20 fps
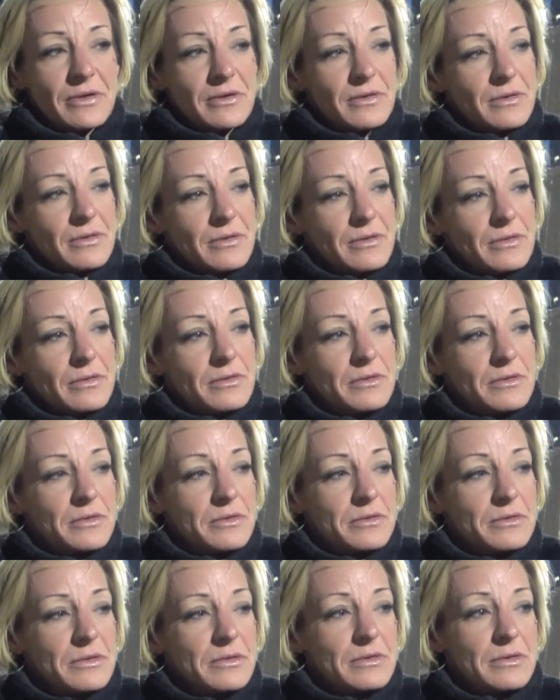
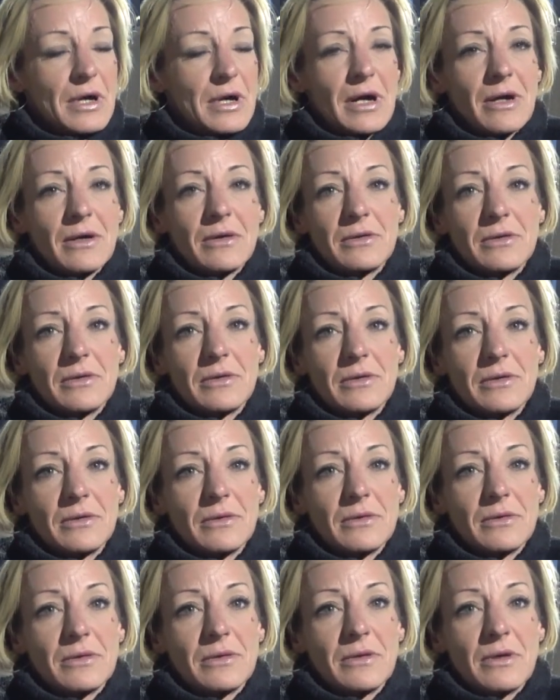Yeah. He's kicking them off
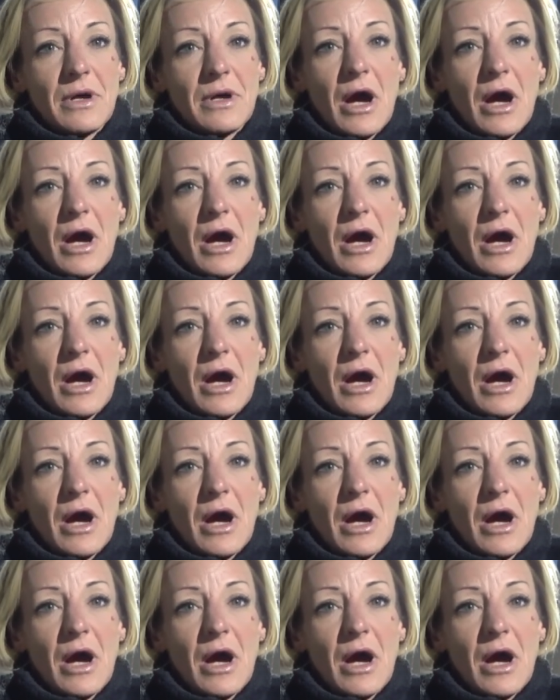right now.